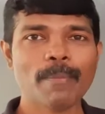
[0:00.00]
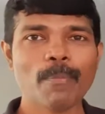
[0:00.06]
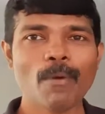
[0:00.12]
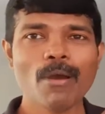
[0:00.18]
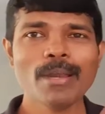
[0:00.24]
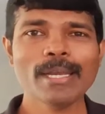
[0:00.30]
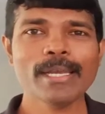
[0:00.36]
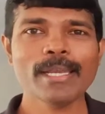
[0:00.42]

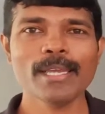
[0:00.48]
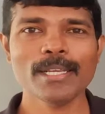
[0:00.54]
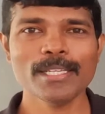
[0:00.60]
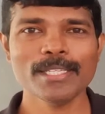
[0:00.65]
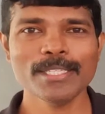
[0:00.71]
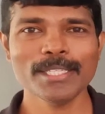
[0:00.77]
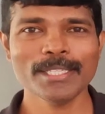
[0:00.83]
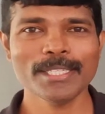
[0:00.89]
Upon
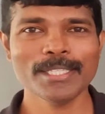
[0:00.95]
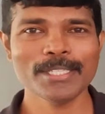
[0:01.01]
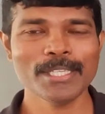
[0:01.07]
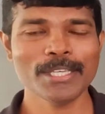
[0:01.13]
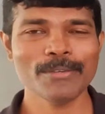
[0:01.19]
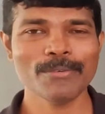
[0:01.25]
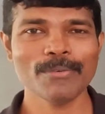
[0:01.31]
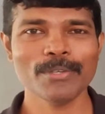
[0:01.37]
rearranging this
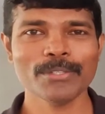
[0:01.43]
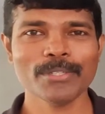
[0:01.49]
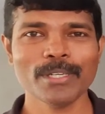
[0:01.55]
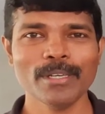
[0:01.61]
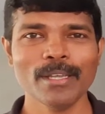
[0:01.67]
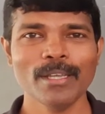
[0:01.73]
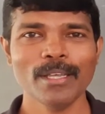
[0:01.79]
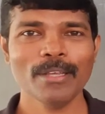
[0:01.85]

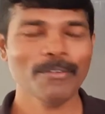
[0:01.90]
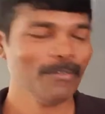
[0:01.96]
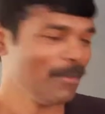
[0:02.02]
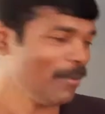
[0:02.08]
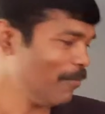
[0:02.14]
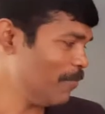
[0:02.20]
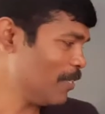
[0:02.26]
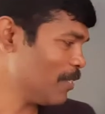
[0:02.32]
equation,
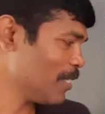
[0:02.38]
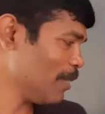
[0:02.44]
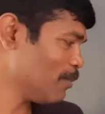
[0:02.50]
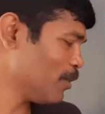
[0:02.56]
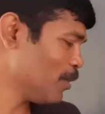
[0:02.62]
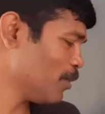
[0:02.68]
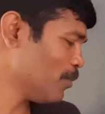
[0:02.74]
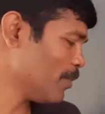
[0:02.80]
we
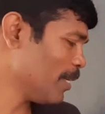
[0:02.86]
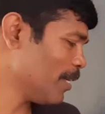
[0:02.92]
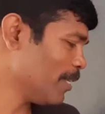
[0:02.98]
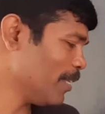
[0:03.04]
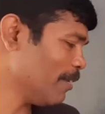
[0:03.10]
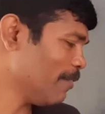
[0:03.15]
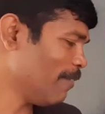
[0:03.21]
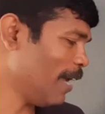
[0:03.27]

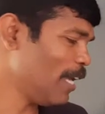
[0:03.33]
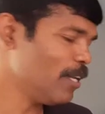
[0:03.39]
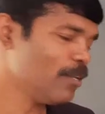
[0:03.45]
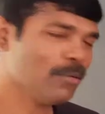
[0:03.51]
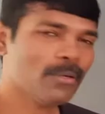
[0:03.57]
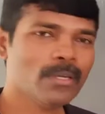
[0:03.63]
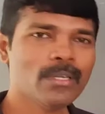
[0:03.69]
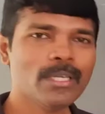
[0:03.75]
substituted the
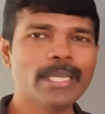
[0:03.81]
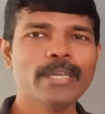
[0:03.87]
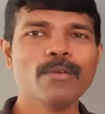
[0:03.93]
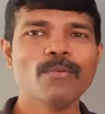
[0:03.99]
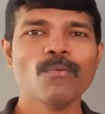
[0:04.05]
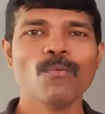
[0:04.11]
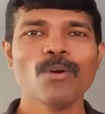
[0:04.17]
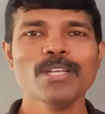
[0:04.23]
value
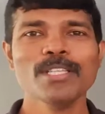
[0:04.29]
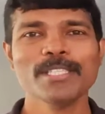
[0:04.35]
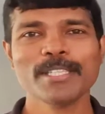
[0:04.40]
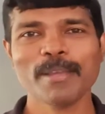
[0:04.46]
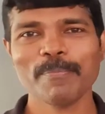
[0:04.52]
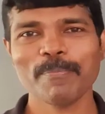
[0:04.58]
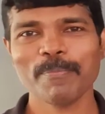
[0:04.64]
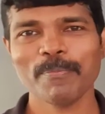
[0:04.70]
in one
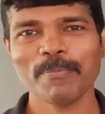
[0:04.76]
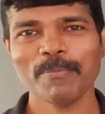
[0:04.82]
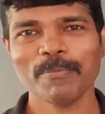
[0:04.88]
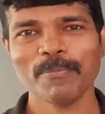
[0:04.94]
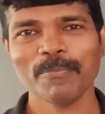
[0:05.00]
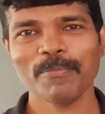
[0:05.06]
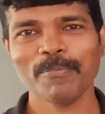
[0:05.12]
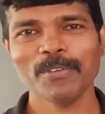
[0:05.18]
step.